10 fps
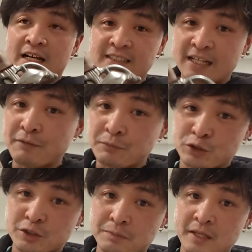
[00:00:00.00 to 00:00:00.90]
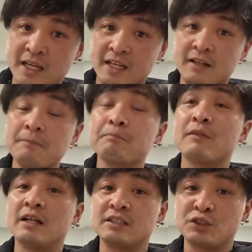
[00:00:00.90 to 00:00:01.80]
Aside from just being
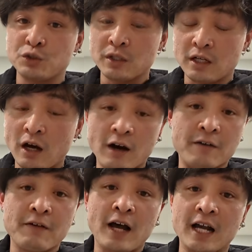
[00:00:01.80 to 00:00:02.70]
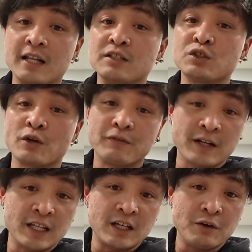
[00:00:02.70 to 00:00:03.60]
a student of Highland Sword
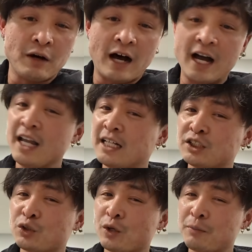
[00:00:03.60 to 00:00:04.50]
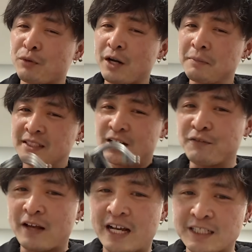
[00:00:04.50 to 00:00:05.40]
Fighting Guild, I actually quite pride
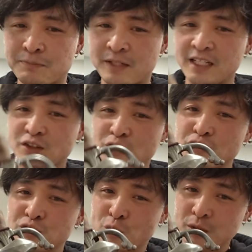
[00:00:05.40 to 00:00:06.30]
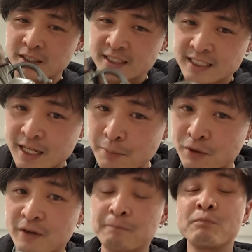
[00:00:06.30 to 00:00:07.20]
myself as being the sword
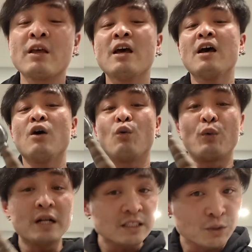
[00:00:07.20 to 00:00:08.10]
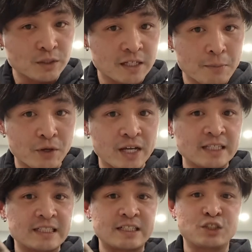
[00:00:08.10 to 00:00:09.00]
slipper. What a sword slipper
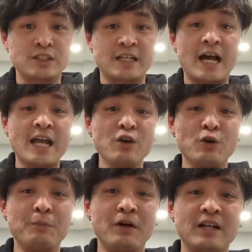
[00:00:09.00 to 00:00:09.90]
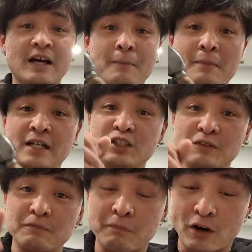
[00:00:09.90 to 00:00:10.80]
is just a guy who put a bunch
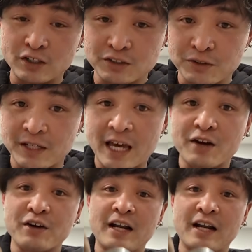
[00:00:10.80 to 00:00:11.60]
of parts together